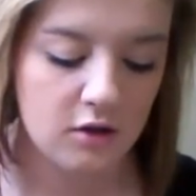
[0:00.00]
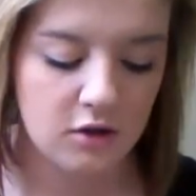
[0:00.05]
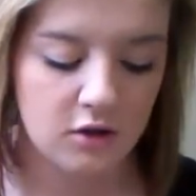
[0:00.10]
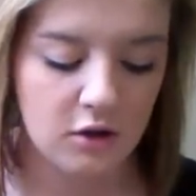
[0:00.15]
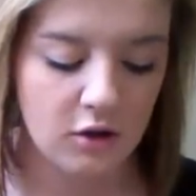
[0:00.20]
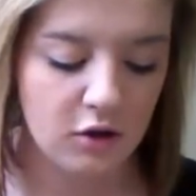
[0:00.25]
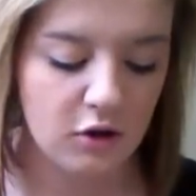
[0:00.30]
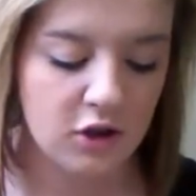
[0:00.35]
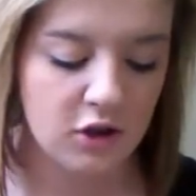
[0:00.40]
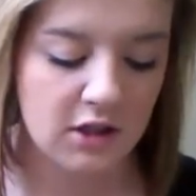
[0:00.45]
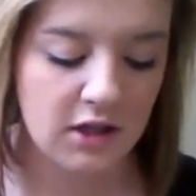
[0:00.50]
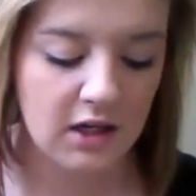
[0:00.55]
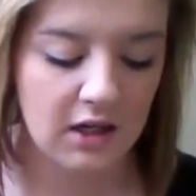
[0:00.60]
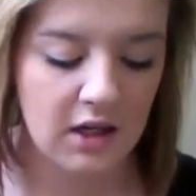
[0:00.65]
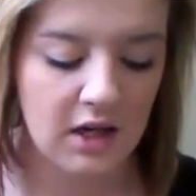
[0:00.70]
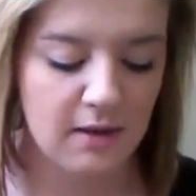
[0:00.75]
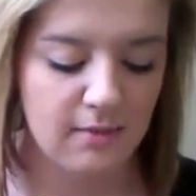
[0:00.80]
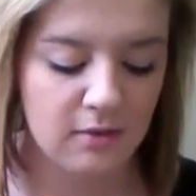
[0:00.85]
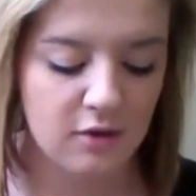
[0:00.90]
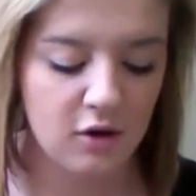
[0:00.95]
So you're just going to
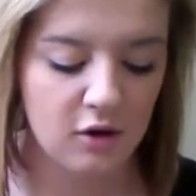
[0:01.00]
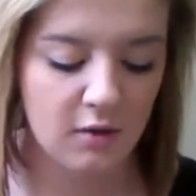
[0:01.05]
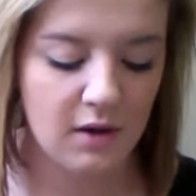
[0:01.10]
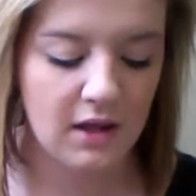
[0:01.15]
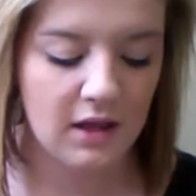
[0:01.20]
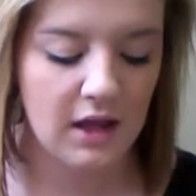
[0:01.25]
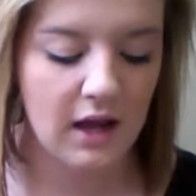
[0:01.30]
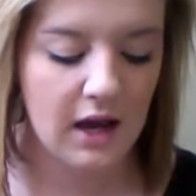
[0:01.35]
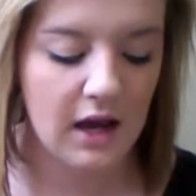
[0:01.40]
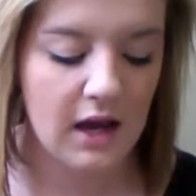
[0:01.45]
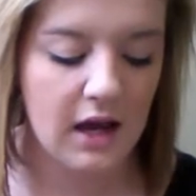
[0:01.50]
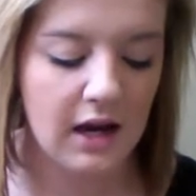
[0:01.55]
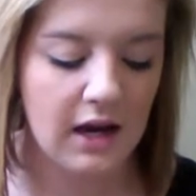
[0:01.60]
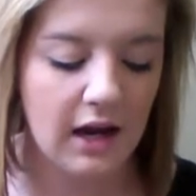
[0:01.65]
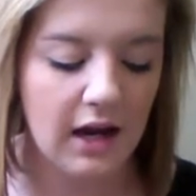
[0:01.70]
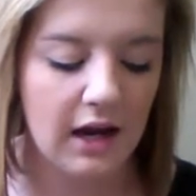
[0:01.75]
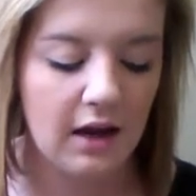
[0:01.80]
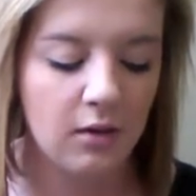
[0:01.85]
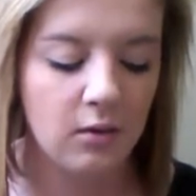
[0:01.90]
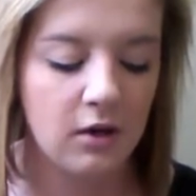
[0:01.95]
keep doing that, and
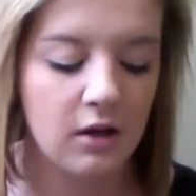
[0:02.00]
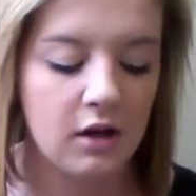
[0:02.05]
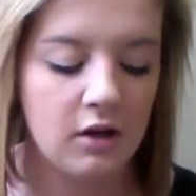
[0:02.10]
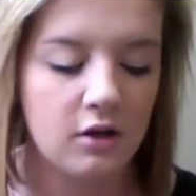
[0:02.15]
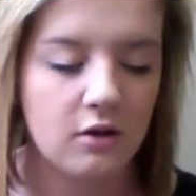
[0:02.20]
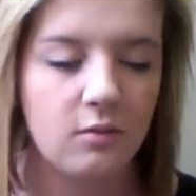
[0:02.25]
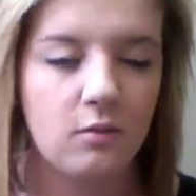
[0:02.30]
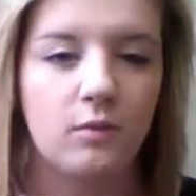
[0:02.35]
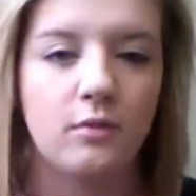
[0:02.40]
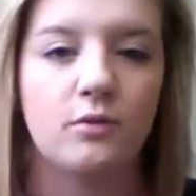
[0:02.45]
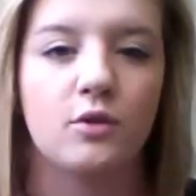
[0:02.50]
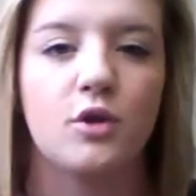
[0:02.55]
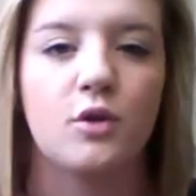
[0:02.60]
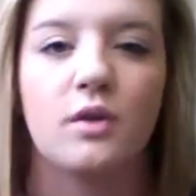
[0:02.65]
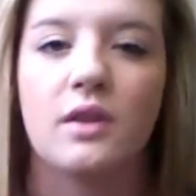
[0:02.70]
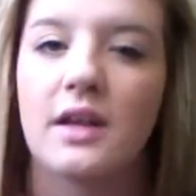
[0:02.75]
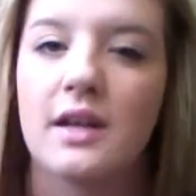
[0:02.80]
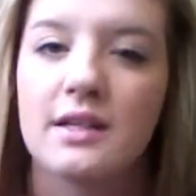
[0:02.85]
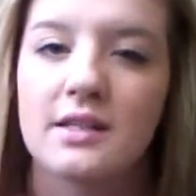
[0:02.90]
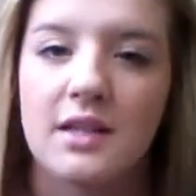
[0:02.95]
I would do
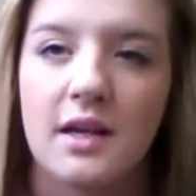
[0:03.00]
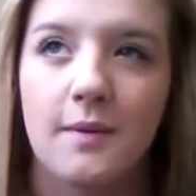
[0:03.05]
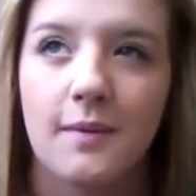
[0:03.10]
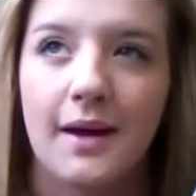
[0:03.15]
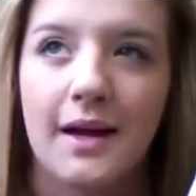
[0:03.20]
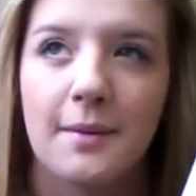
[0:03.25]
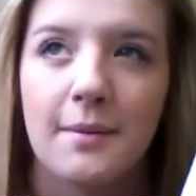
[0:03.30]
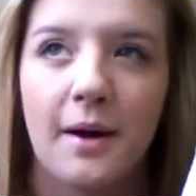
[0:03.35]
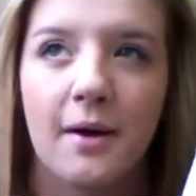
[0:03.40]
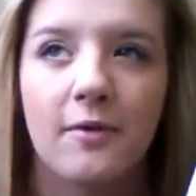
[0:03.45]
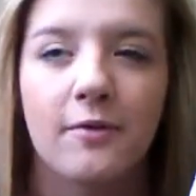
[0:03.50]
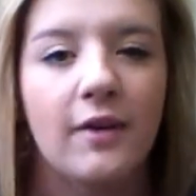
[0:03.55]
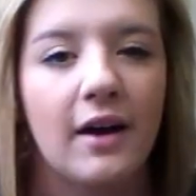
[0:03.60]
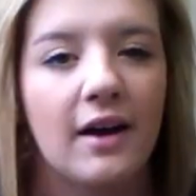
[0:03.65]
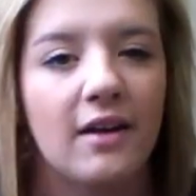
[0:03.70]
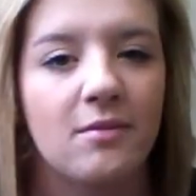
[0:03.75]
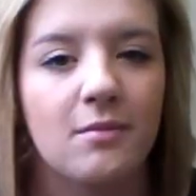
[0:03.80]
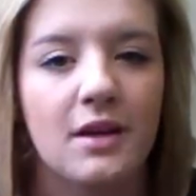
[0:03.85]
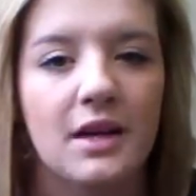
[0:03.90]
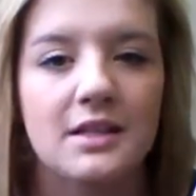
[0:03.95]
this and wait about
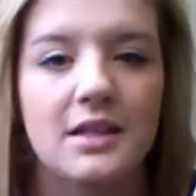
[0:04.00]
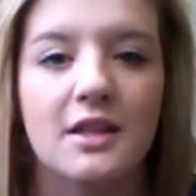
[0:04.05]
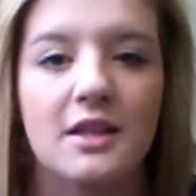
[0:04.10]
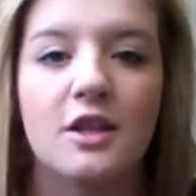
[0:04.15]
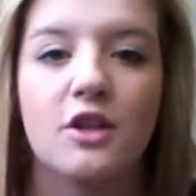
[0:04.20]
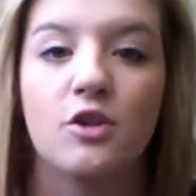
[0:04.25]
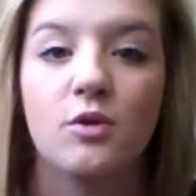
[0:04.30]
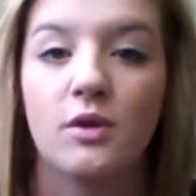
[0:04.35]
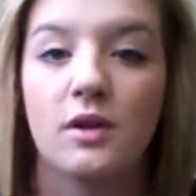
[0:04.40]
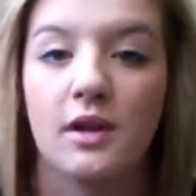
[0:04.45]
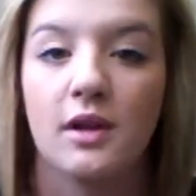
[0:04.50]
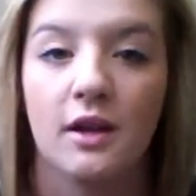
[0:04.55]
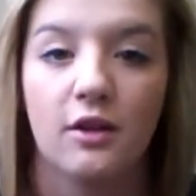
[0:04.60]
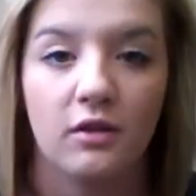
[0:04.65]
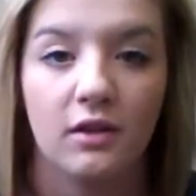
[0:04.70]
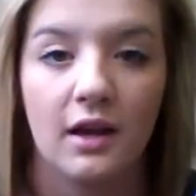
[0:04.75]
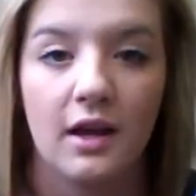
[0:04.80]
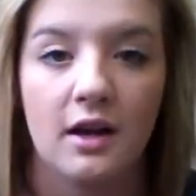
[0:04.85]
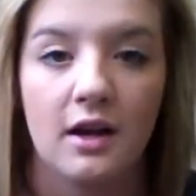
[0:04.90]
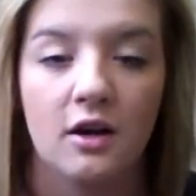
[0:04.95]
5 minutes and then do
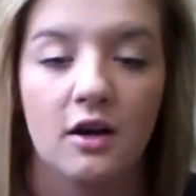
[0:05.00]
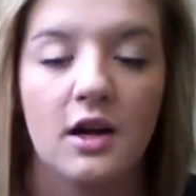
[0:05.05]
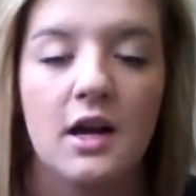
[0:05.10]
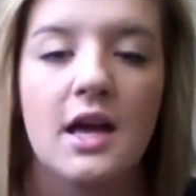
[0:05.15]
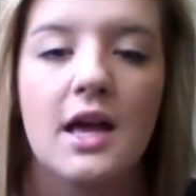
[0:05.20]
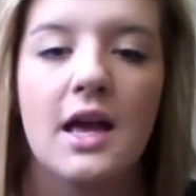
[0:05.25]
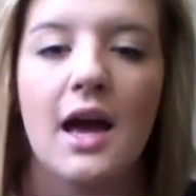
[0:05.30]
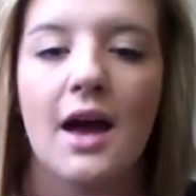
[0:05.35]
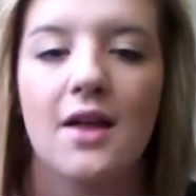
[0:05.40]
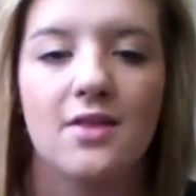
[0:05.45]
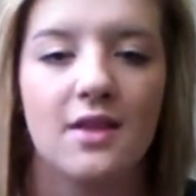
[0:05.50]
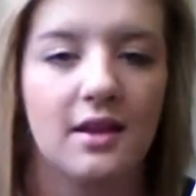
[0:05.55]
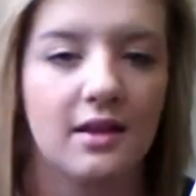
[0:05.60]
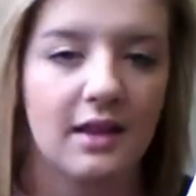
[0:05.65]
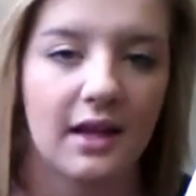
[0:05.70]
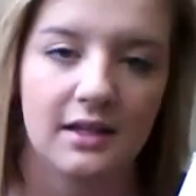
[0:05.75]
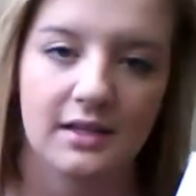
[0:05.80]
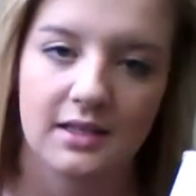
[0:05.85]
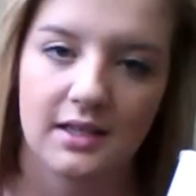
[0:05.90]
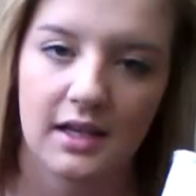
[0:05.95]
another layer, and
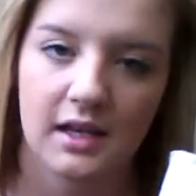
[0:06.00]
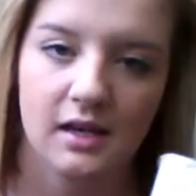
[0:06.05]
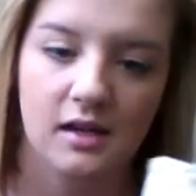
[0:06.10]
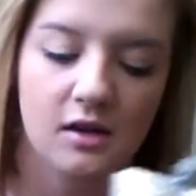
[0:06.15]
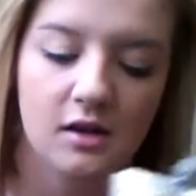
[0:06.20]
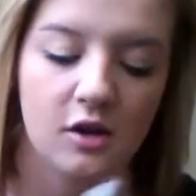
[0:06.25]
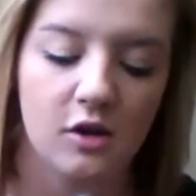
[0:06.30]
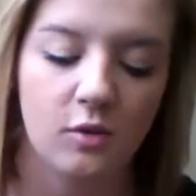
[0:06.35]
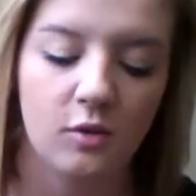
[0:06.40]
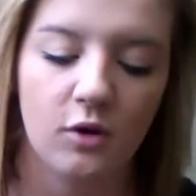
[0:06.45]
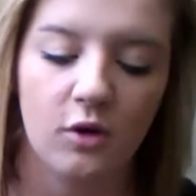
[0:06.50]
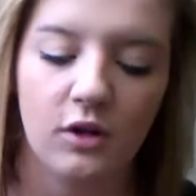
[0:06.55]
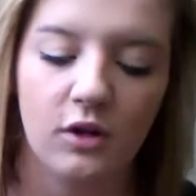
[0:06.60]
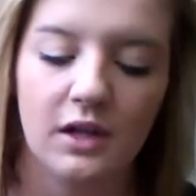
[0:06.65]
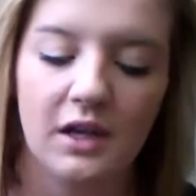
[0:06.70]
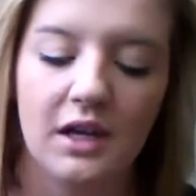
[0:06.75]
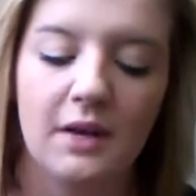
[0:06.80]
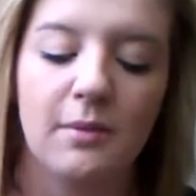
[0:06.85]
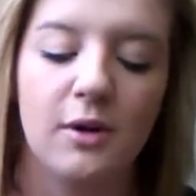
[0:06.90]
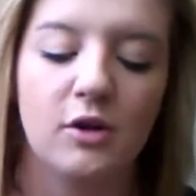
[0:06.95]
then that's it. You would only
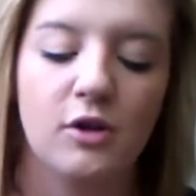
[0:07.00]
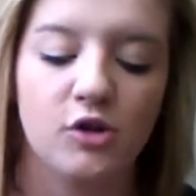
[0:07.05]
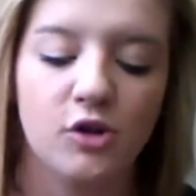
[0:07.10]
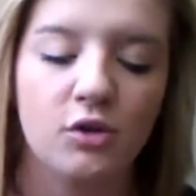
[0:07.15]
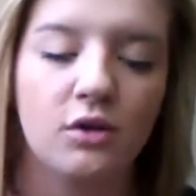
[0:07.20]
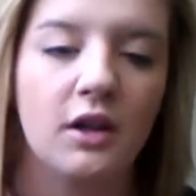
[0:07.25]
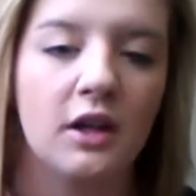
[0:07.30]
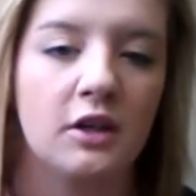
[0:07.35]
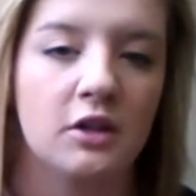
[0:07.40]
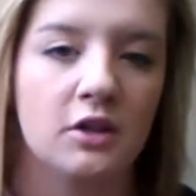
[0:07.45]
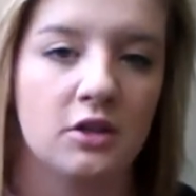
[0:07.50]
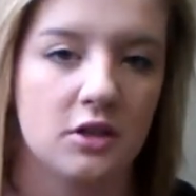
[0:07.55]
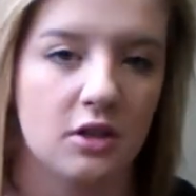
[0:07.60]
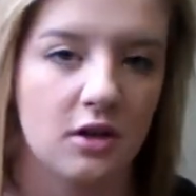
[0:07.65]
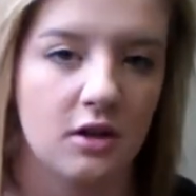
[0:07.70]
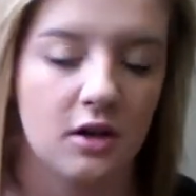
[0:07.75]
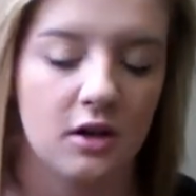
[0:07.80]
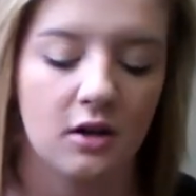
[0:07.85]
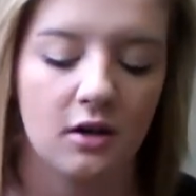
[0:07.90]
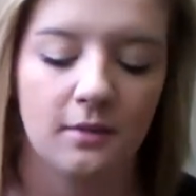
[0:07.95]
need about 2 layers
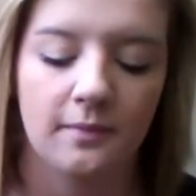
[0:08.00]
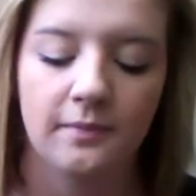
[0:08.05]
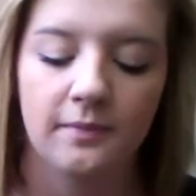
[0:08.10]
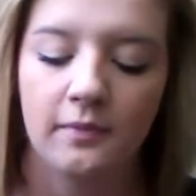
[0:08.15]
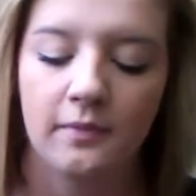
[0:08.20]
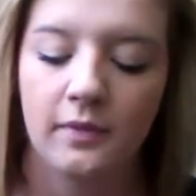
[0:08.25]
on here.